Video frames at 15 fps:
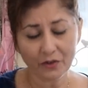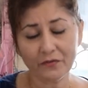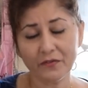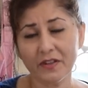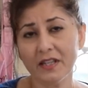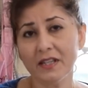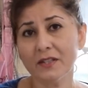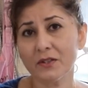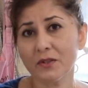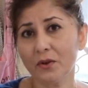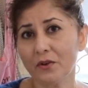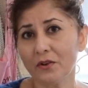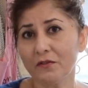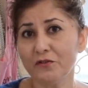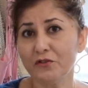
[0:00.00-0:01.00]
of these
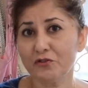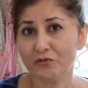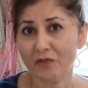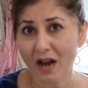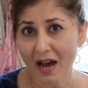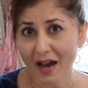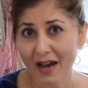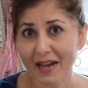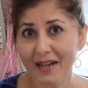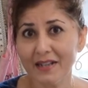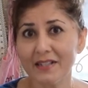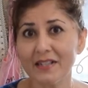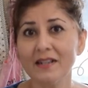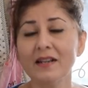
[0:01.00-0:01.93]
sort of dried